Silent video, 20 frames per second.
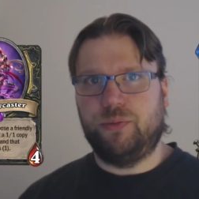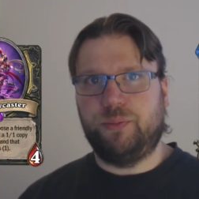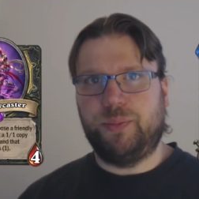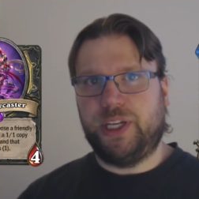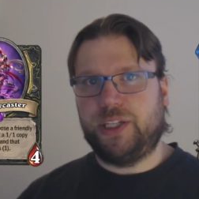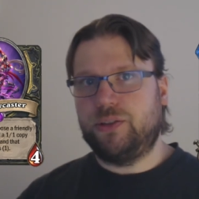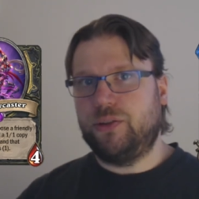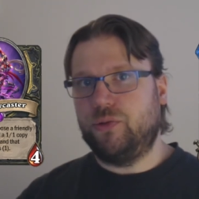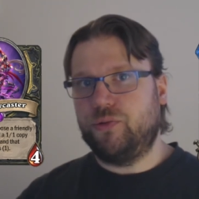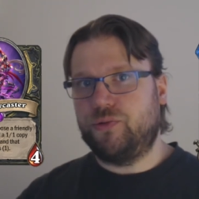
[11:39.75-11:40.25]

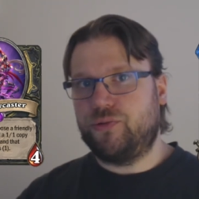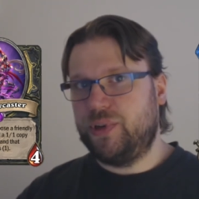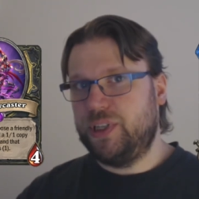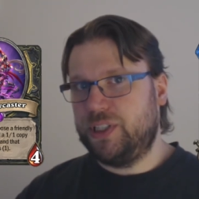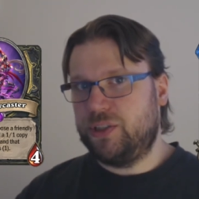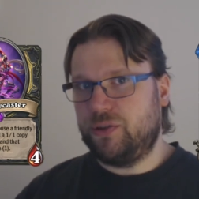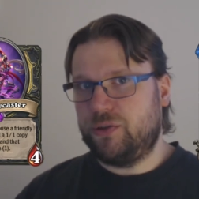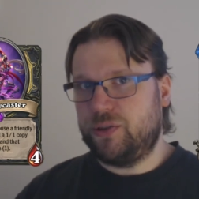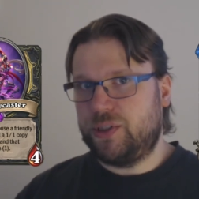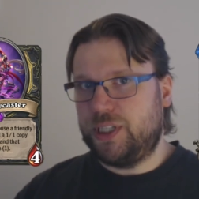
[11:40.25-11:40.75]
make those
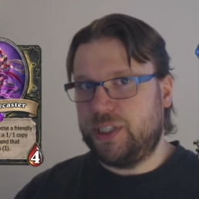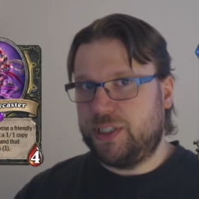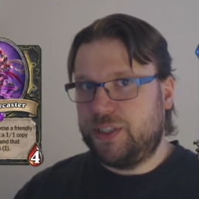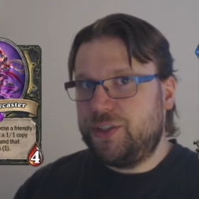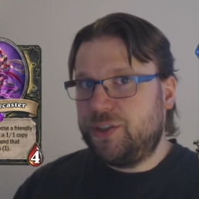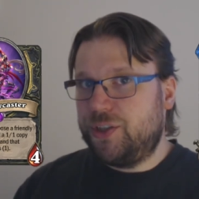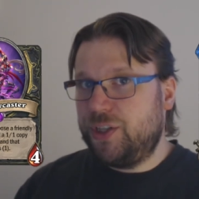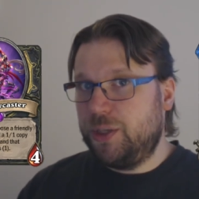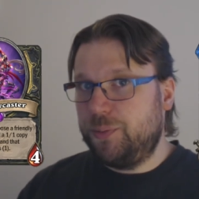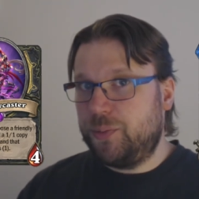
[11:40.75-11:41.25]
resources
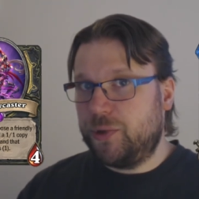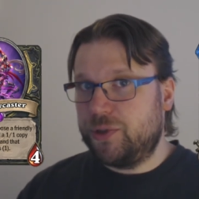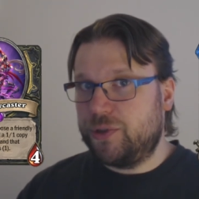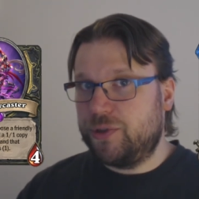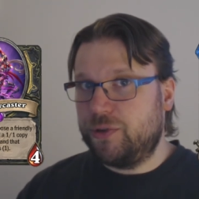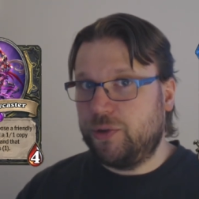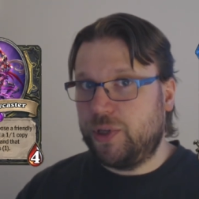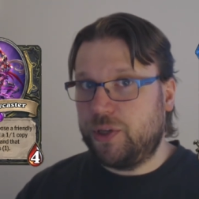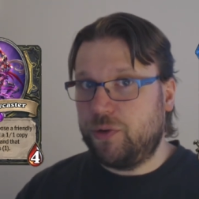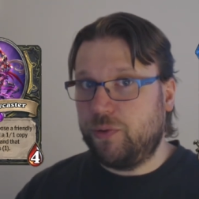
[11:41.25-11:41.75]
cheaper
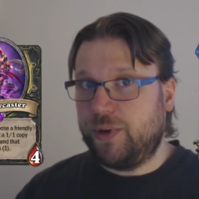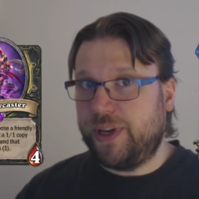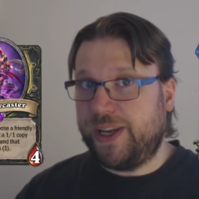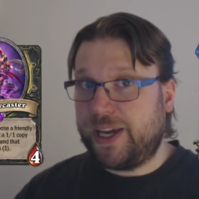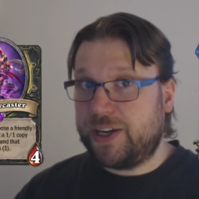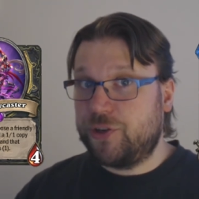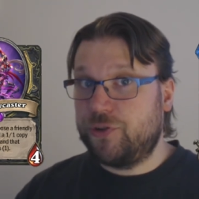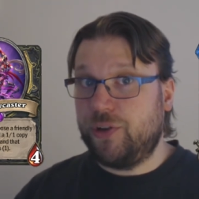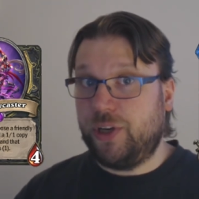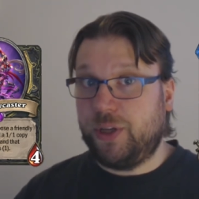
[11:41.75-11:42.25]
so that you can
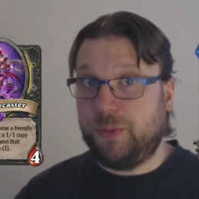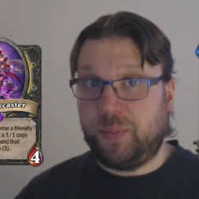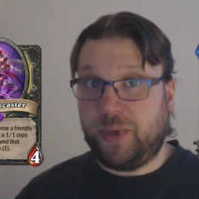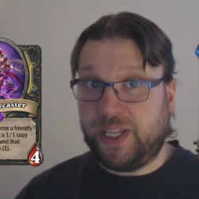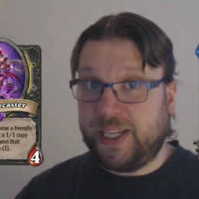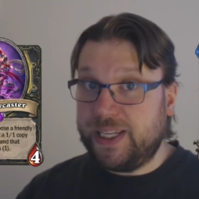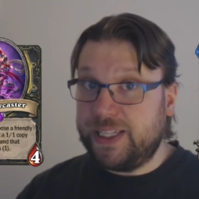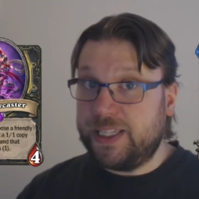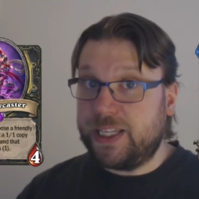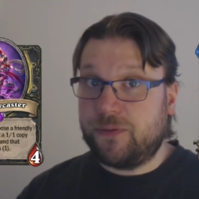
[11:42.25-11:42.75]
actually
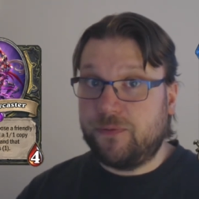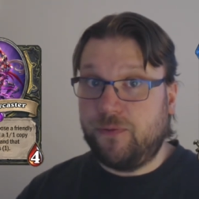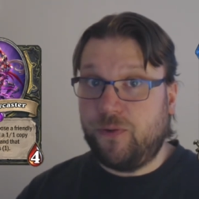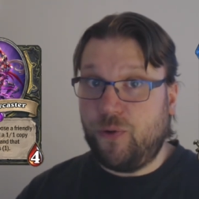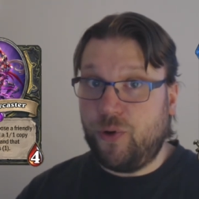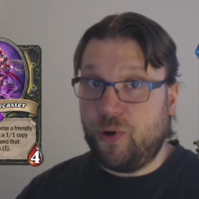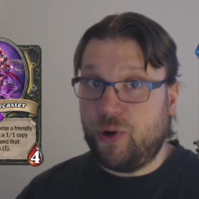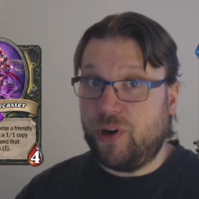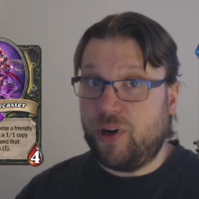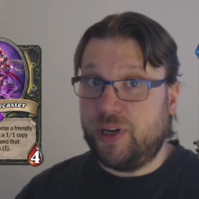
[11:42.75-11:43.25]
play that
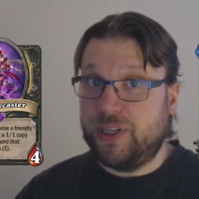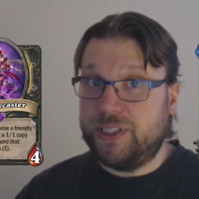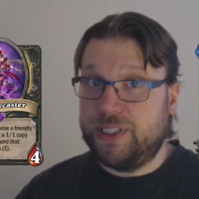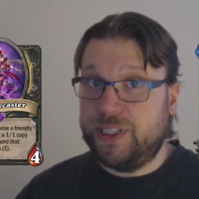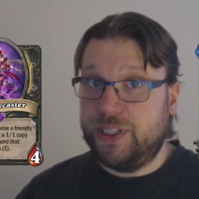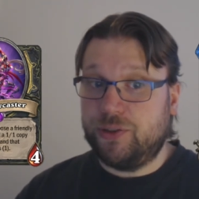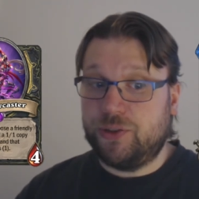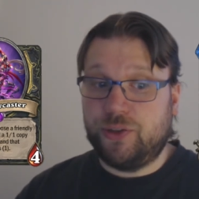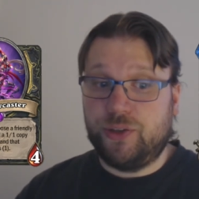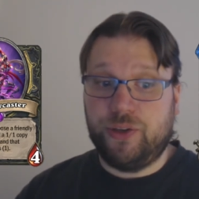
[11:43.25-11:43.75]
four cards
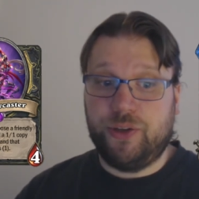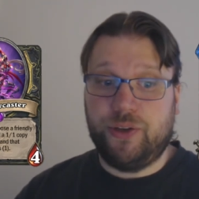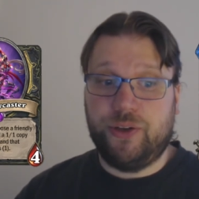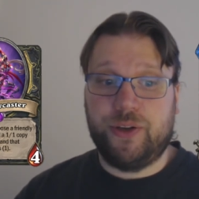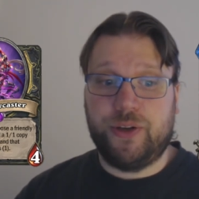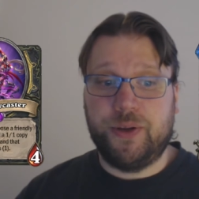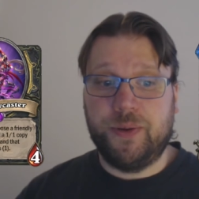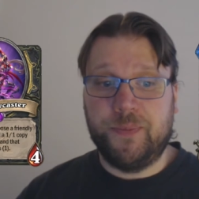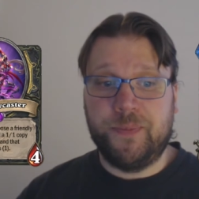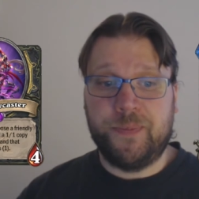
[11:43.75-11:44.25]
in a
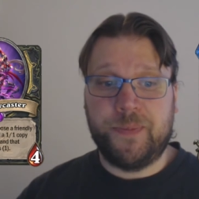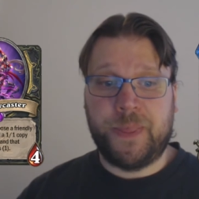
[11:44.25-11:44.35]
turn.